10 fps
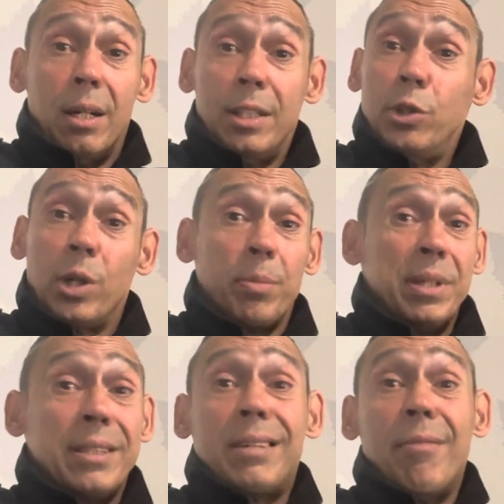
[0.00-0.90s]
You could have
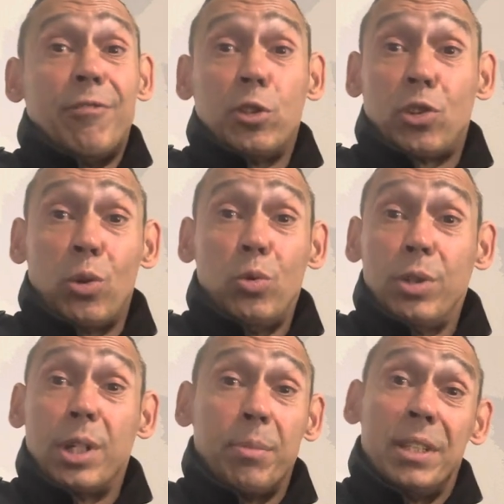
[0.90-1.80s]
10 foot tall, you
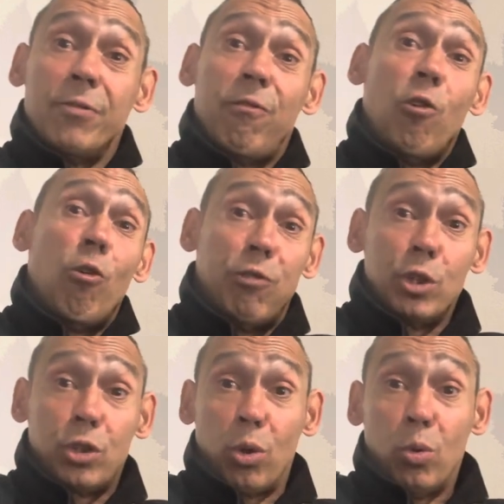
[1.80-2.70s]
could have been 4 foot
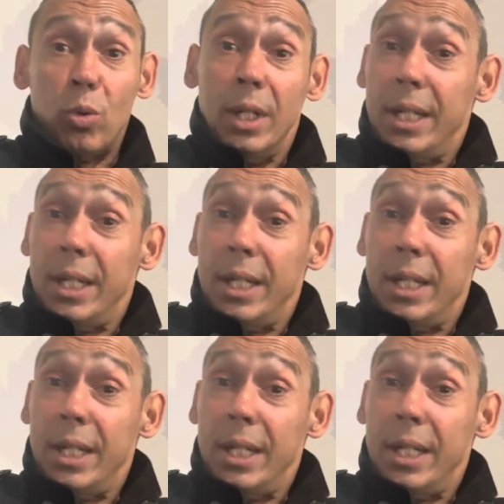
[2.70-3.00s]
tall.